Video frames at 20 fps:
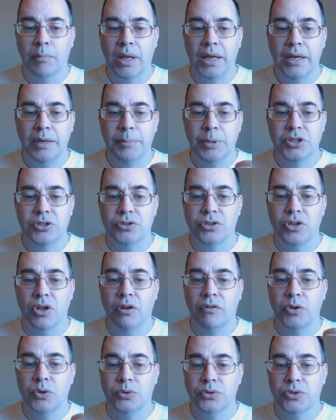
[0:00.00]
Plane emissions,
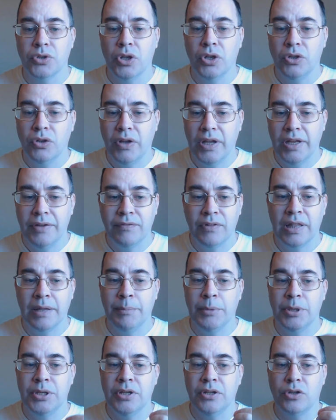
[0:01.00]
of course, not even
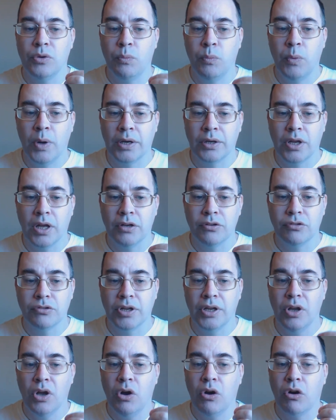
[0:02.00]
limited to one
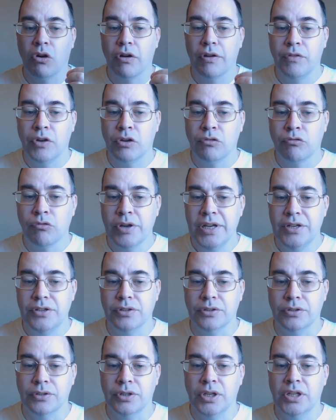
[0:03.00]
country or even a
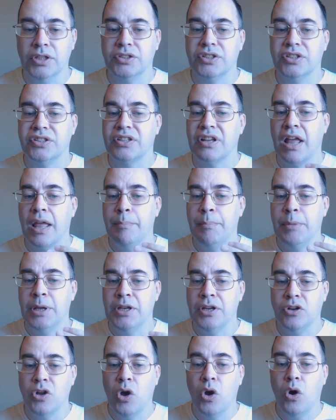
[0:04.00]
region, since they're
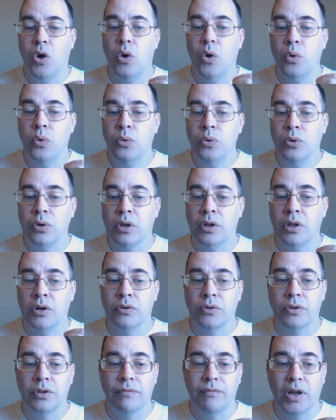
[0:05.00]
emitted all
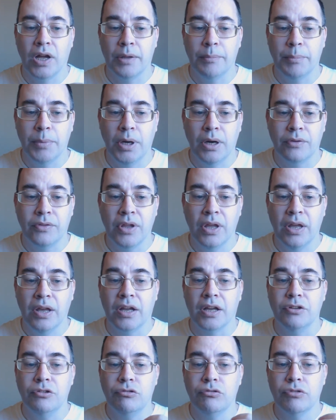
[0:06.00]
along the flight path,
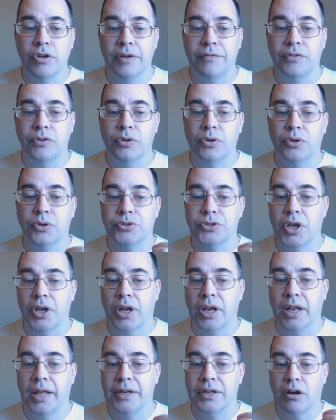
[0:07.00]
can drift or
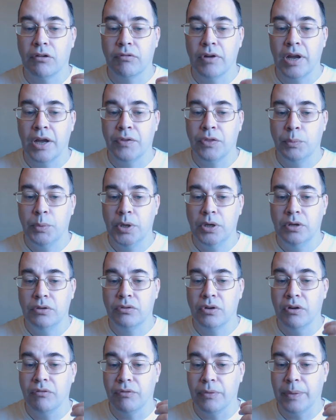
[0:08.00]
circulate around the
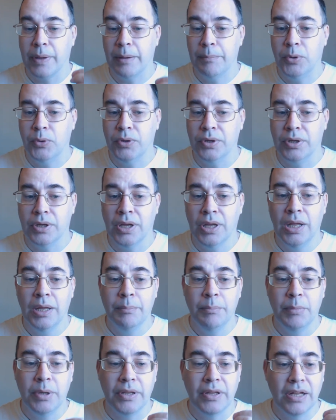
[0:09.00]
world from that point,
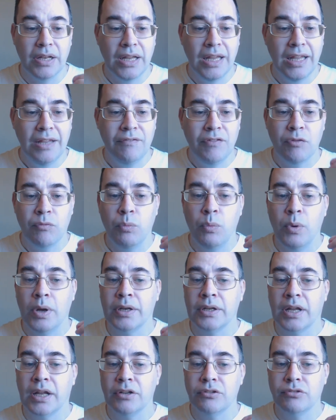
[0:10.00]
meaning that even if
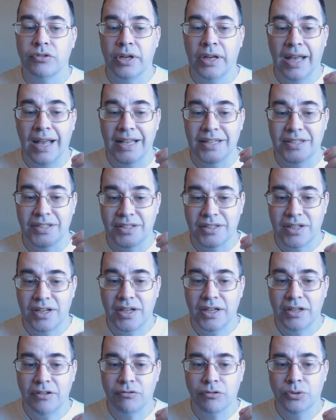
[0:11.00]
one country has
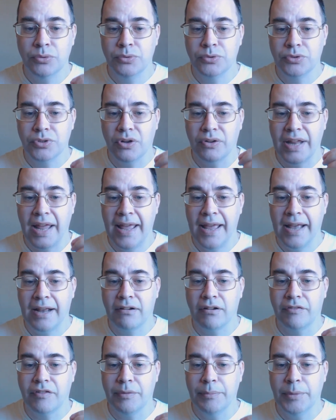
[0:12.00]
tight rules on
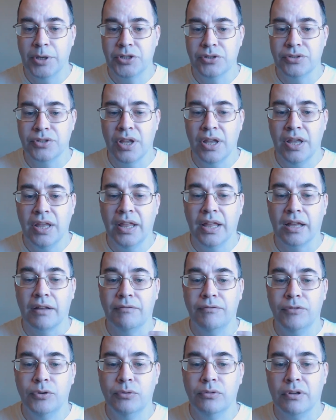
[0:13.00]
aircraft emissions, it
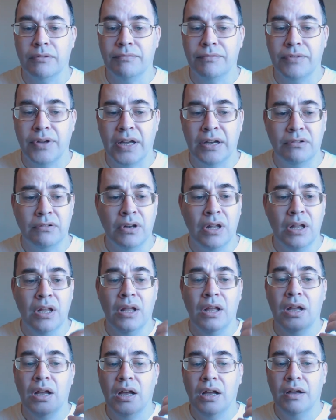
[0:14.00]
can fall afoul
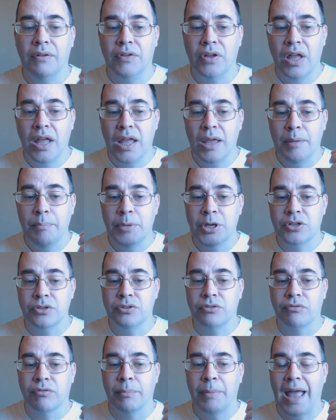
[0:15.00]
of
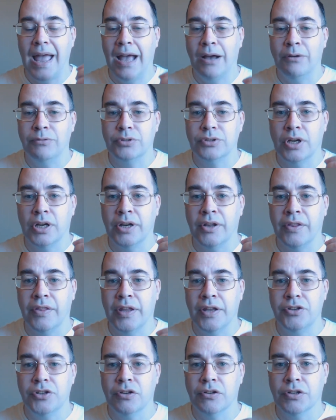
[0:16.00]
emissions from outside of
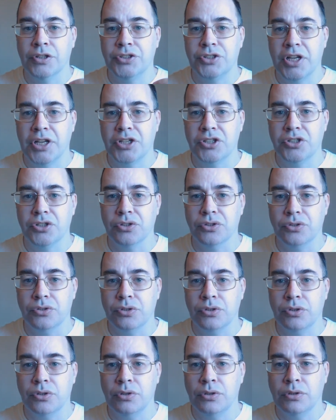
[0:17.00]
their
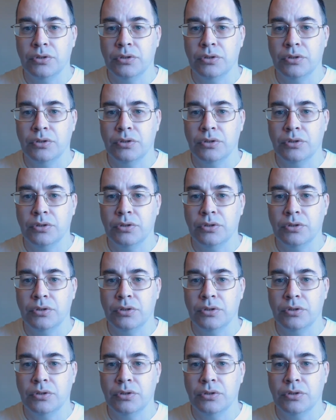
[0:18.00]
jurisdictions.